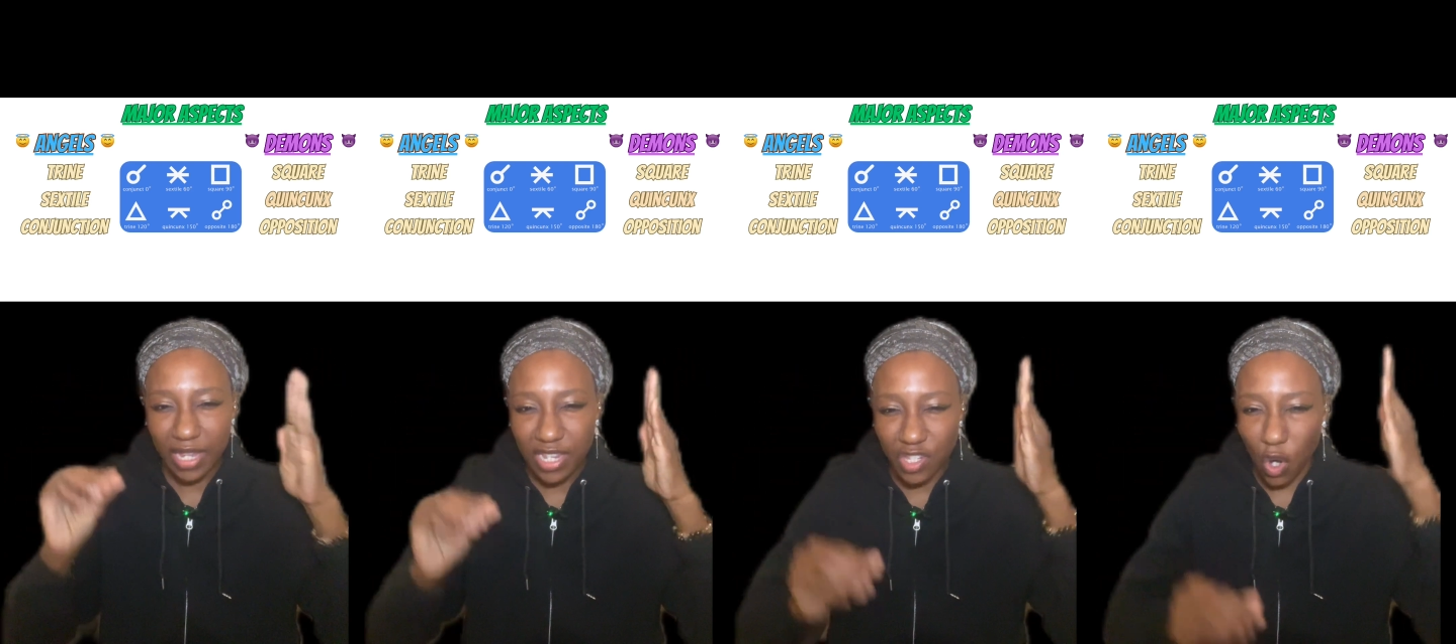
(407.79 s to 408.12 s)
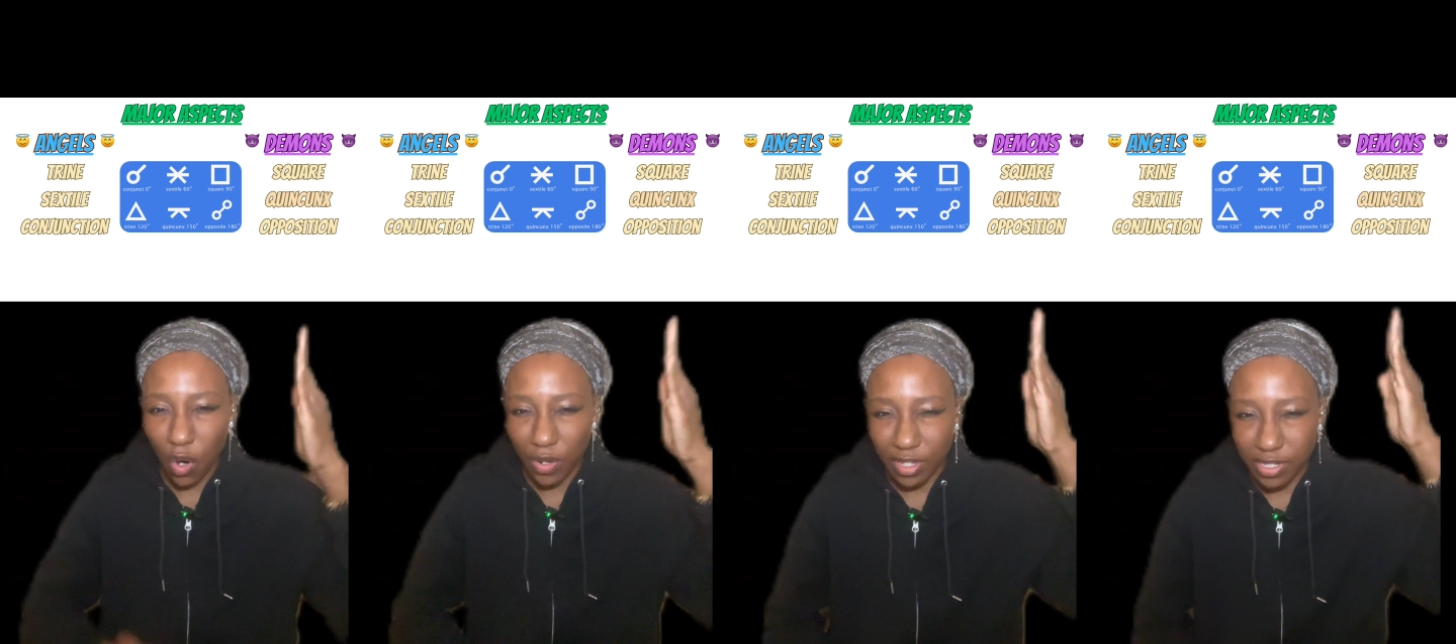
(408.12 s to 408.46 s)
These
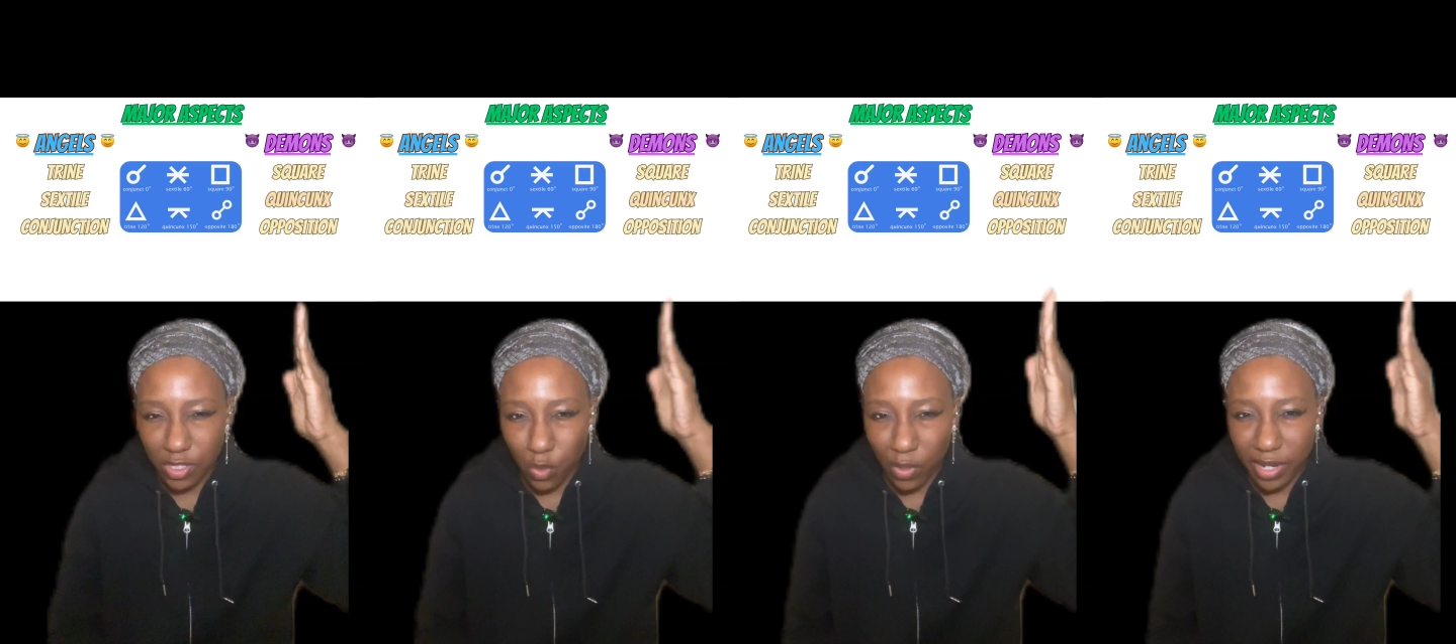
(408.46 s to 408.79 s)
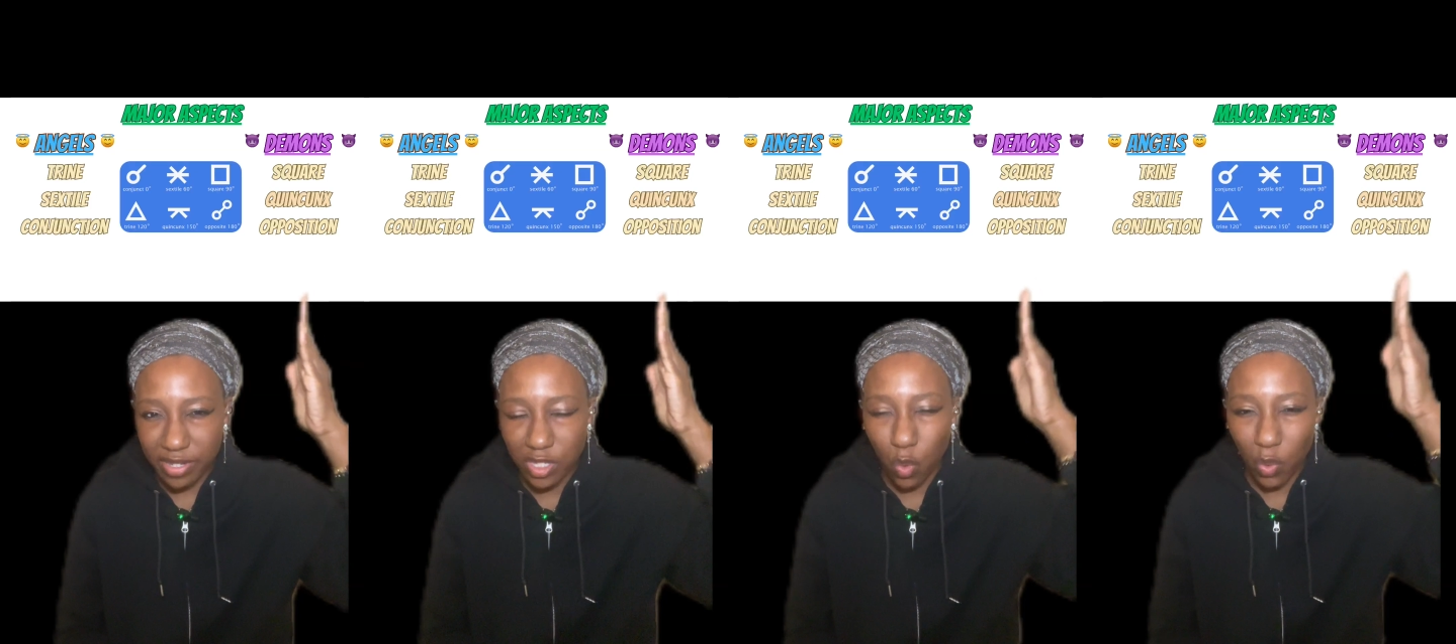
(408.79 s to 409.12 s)
are the
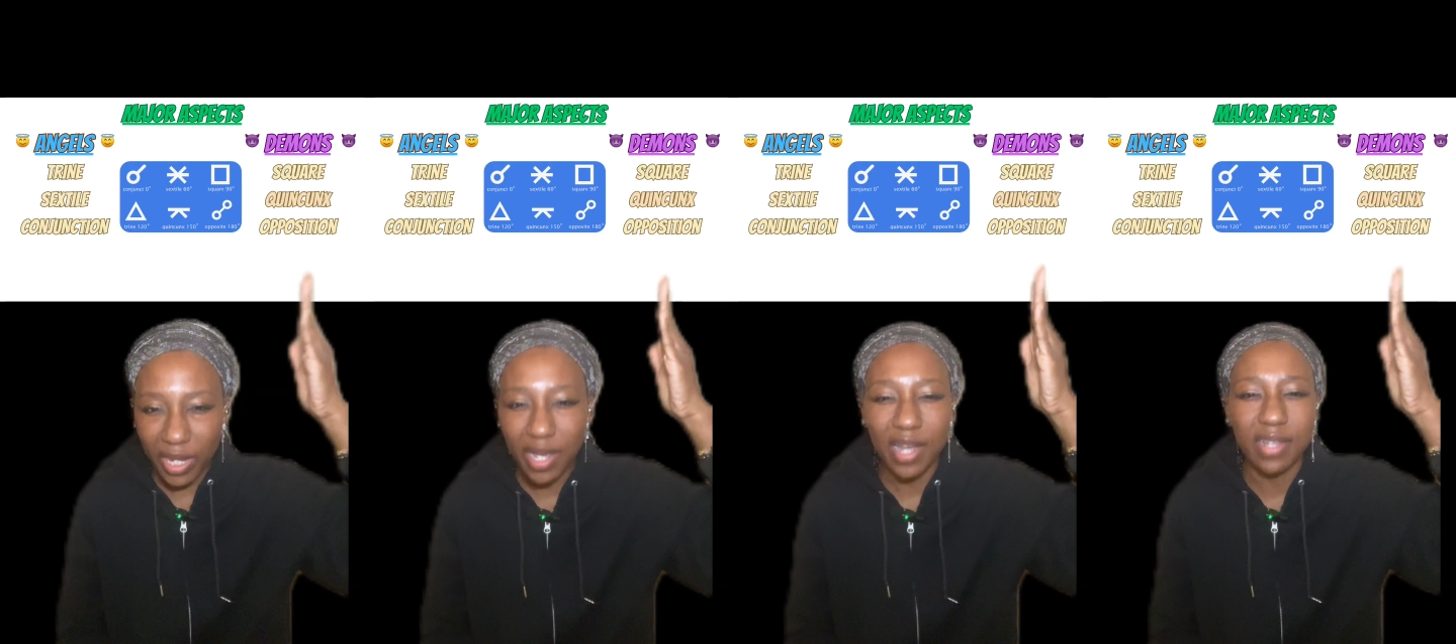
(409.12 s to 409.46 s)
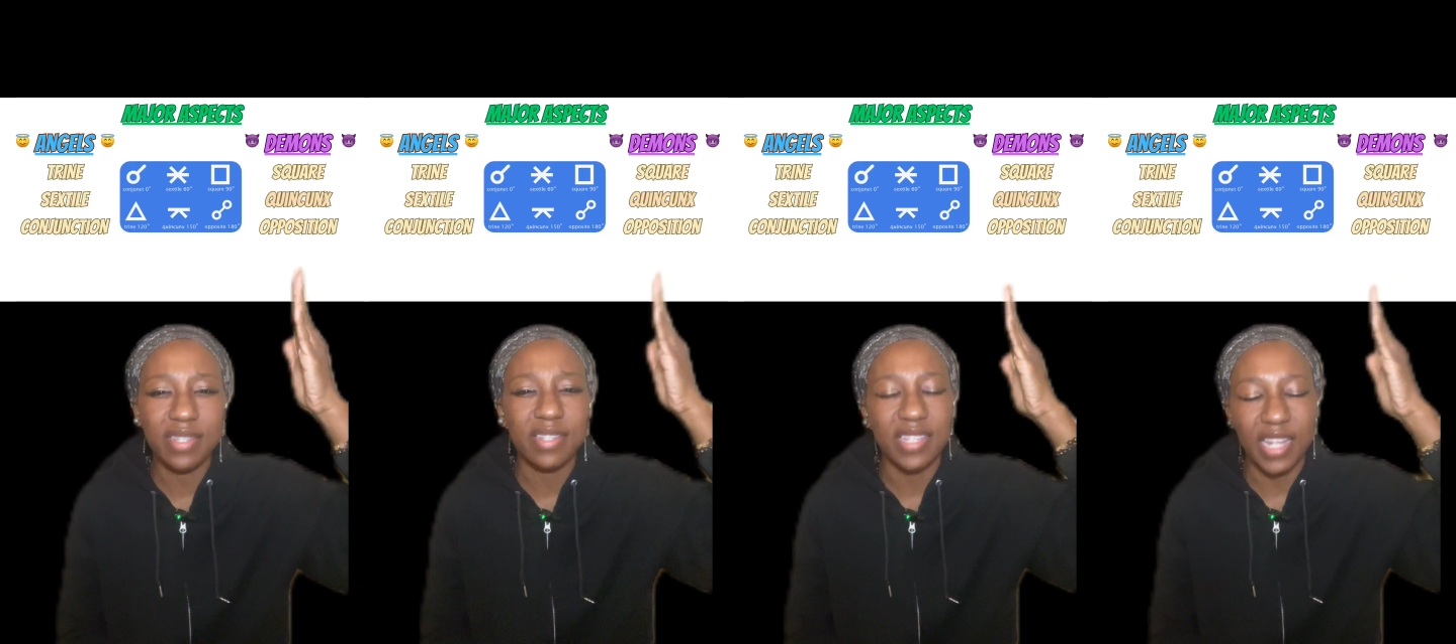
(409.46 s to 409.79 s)
squares,
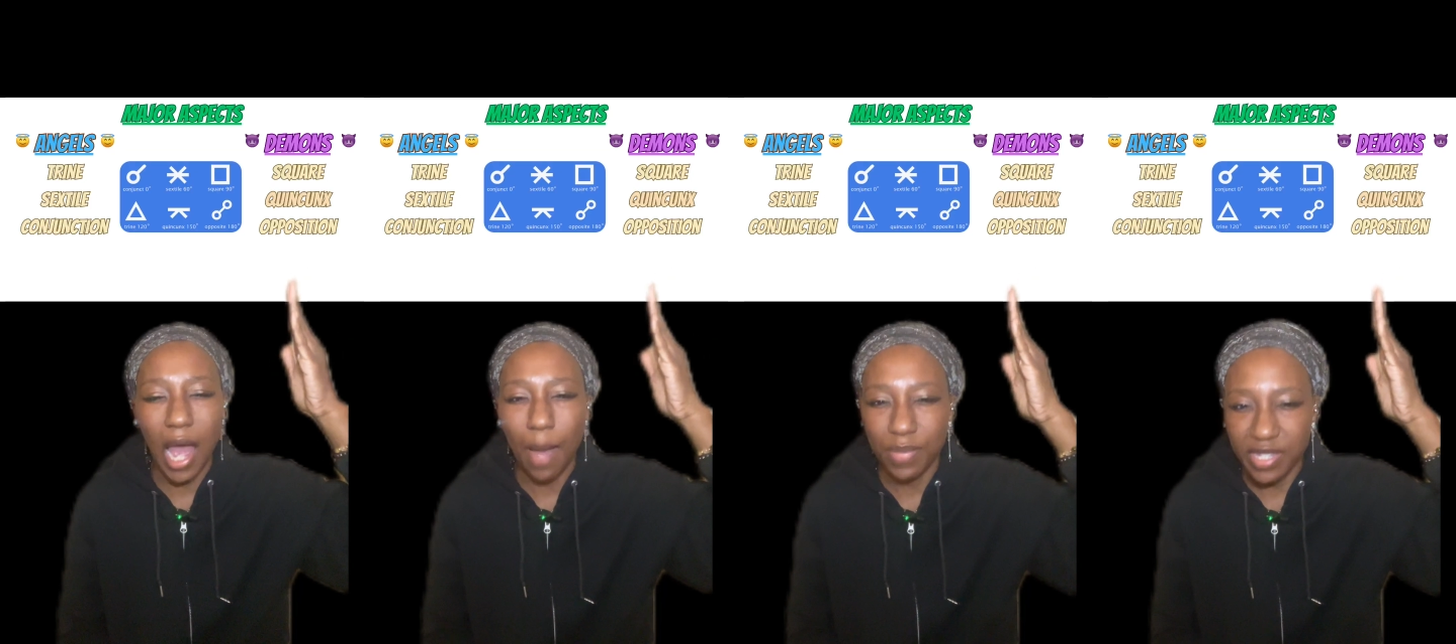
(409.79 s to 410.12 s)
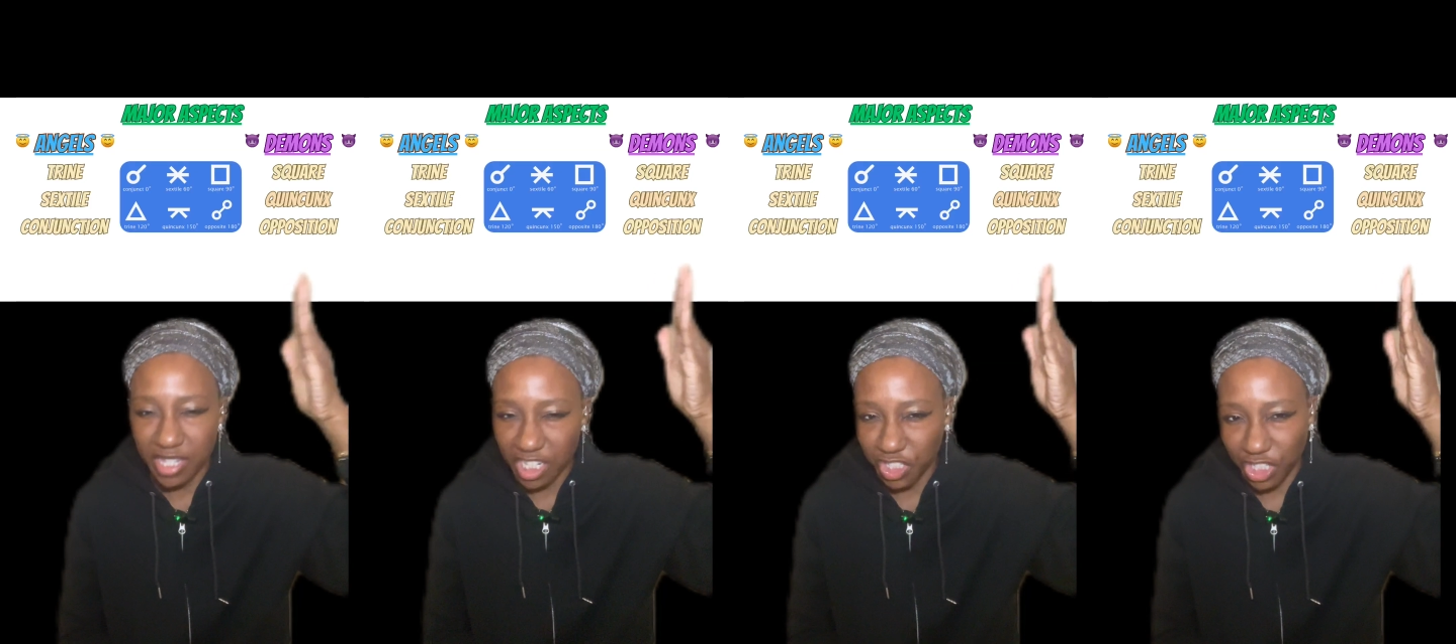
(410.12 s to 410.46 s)
quincunxes, and
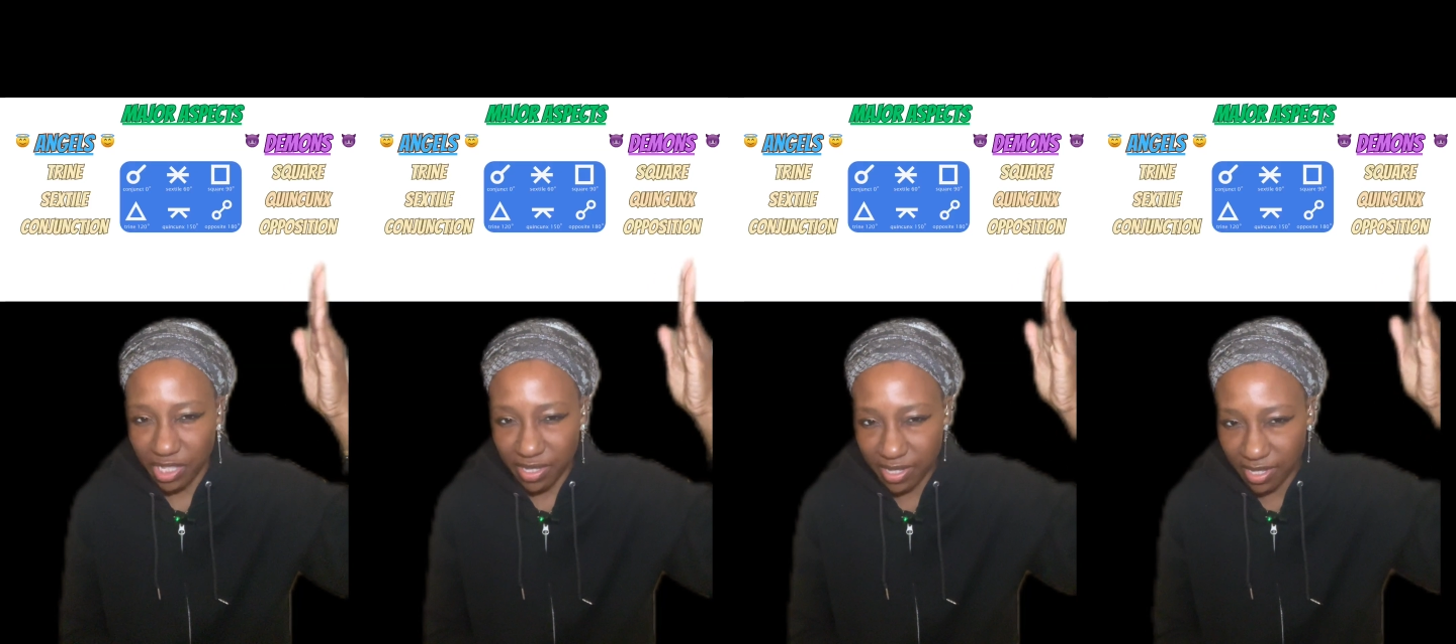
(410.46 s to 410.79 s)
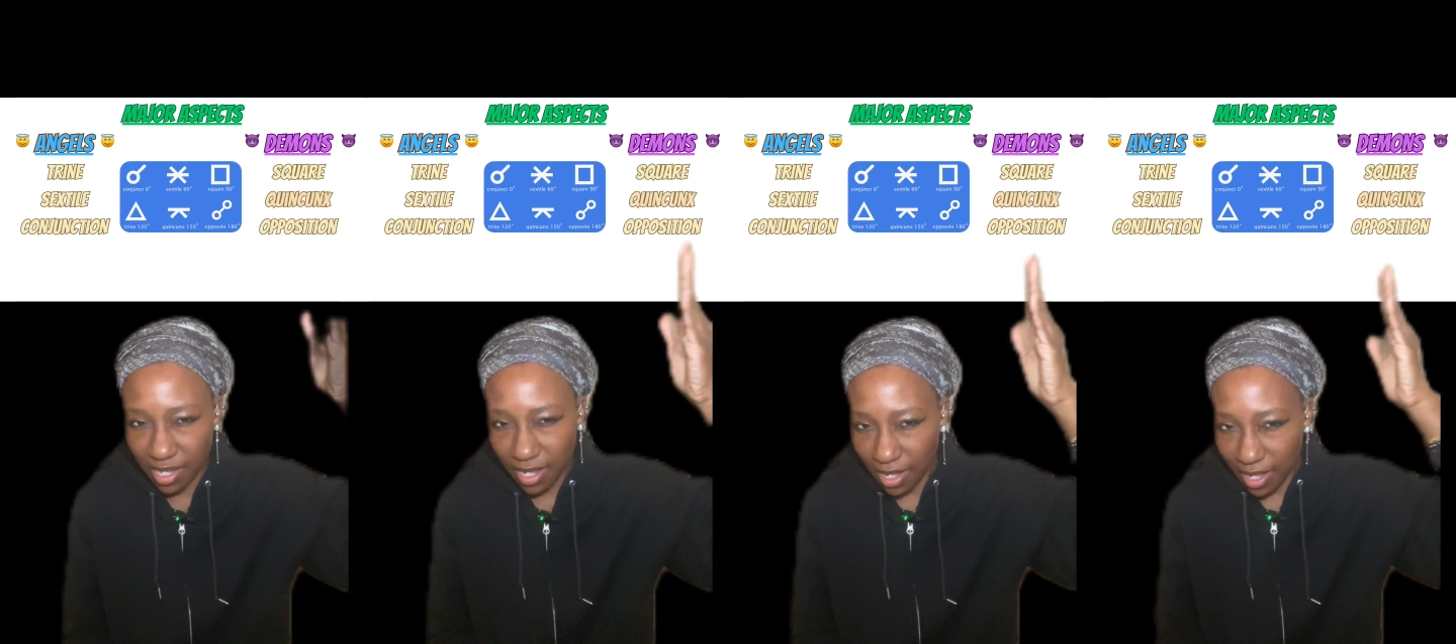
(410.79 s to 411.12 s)
oppositions.